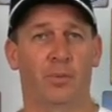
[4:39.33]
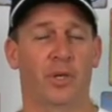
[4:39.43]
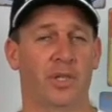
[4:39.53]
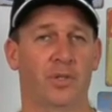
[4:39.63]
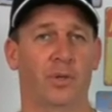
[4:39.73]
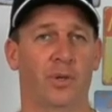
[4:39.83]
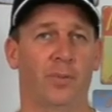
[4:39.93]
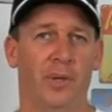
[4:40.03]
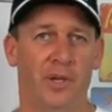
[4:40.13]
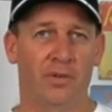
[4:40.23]
I'm pretty sure
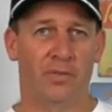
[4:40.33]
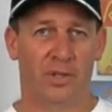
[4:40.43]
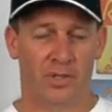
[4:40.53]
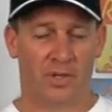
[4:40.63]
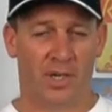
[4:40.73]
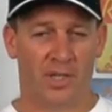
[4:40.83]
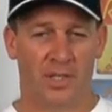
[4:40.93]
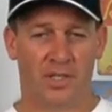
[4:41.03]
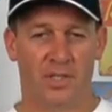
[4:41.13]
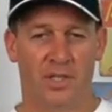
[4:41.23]
I'll be over in Australia
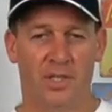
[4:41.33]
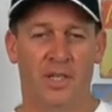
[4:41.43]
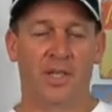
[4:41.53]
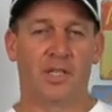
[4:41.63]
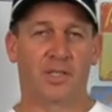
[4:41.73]
next year.